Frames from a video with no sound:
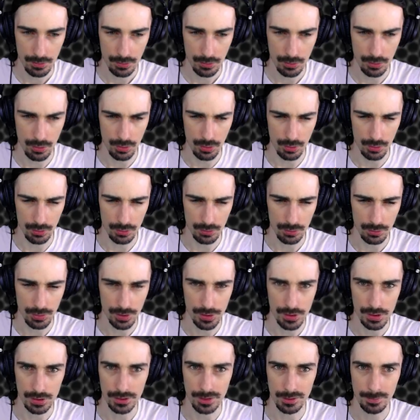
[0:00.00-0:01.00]
Oh,
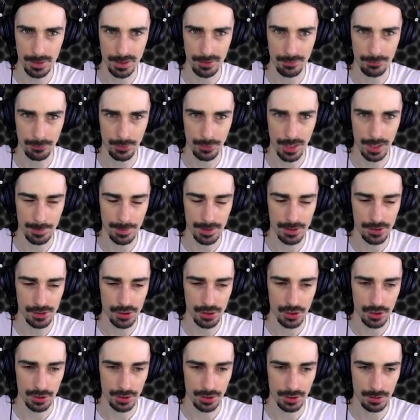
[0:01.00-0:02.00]
there's a little bit of
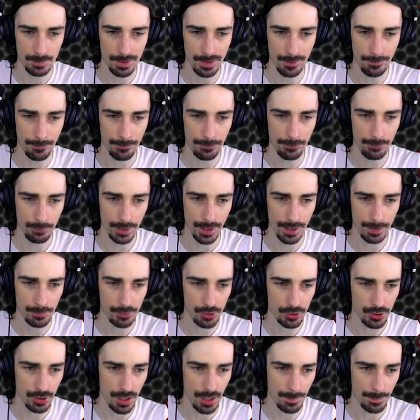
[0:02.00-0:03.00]
framage, a little bit of
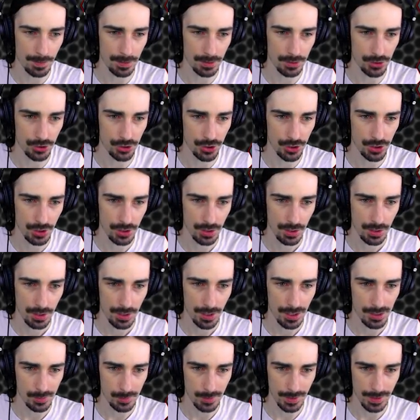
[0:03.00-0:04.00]
frame droppage
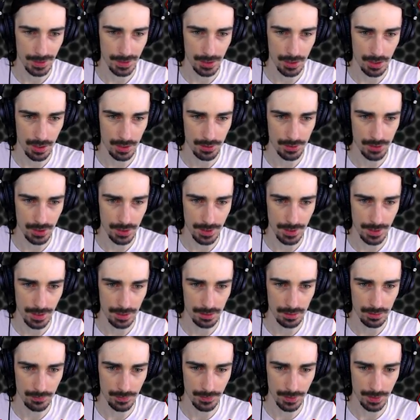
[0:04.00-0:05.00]
as we get onto the
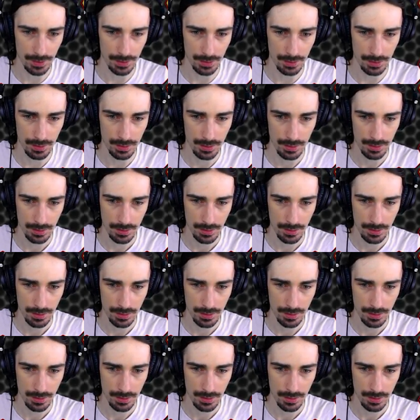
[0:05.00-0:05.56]
elevator.